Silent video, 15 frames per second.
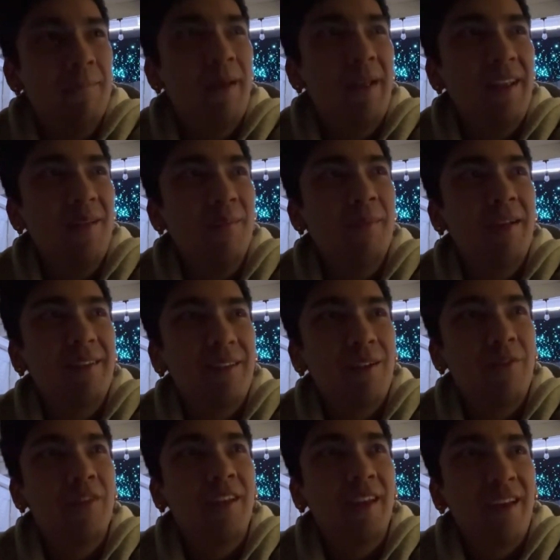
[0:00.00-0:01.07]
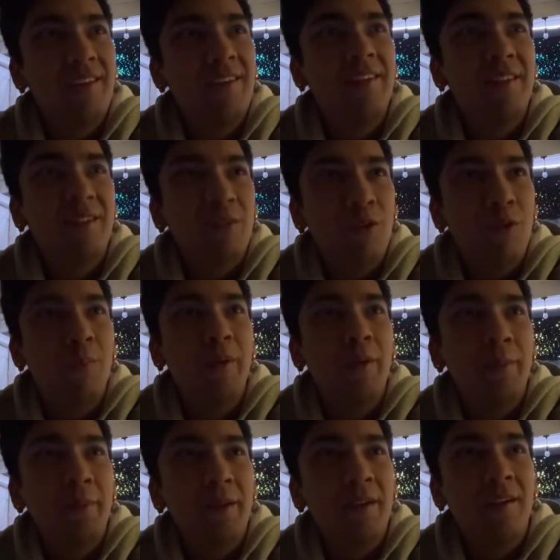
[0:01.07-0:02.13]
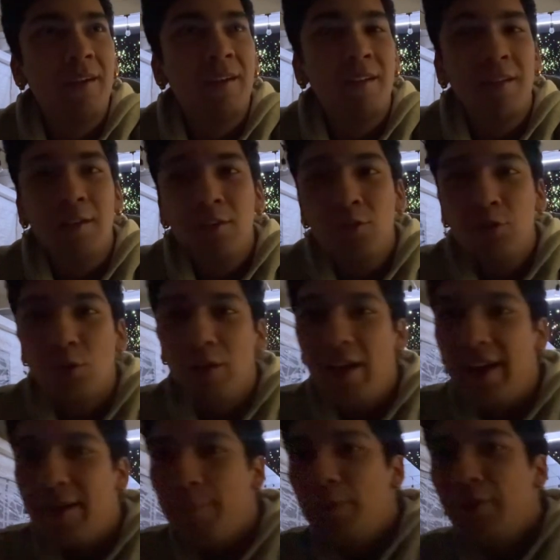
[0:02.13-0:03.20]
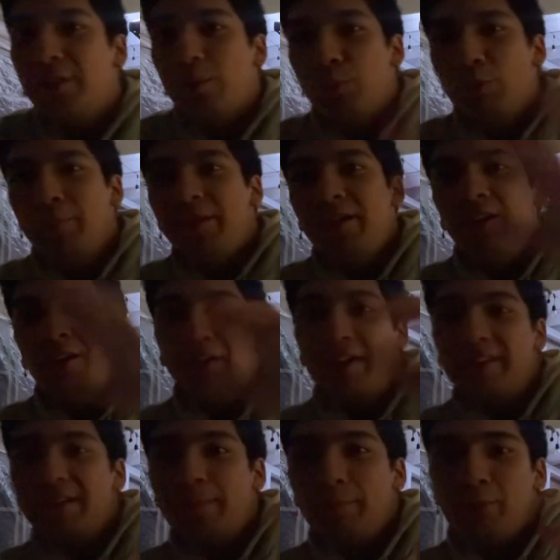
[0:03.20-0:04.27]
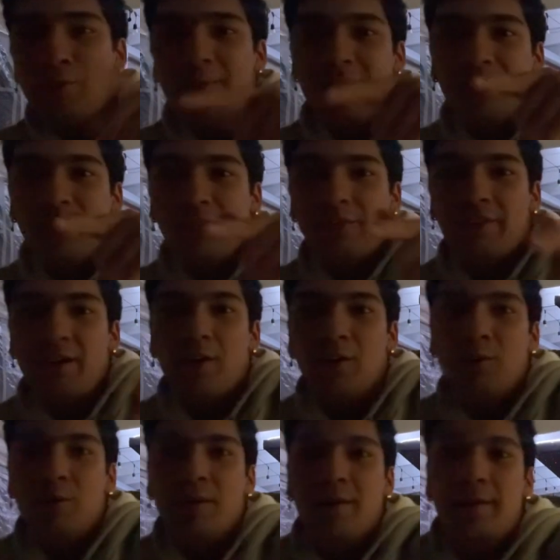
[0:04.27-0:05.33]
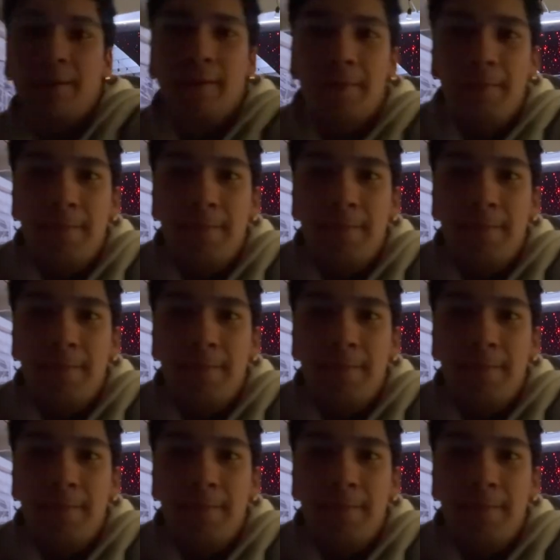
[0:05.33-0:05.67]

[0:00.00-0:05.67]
Making myself the guest in my own premiere. So like put the premiere and then put myself there or what?